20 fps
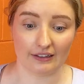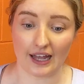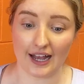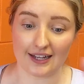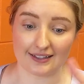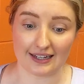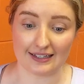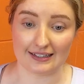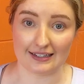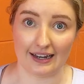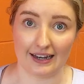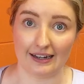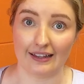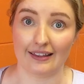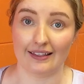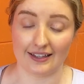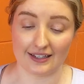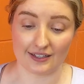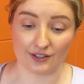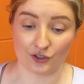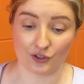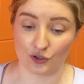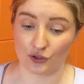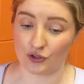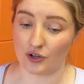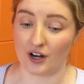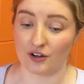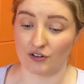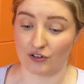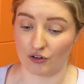As I said, this is
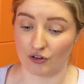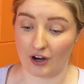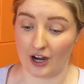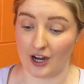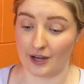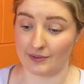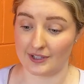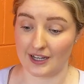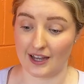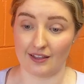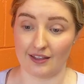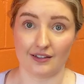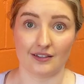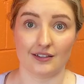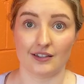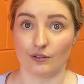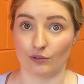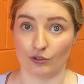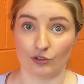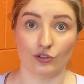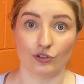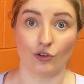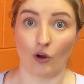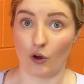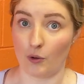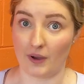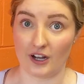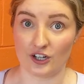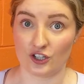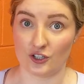200 grams and there's still
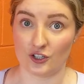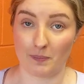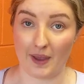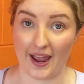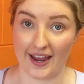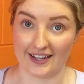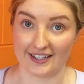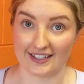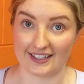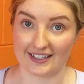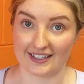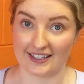so much space.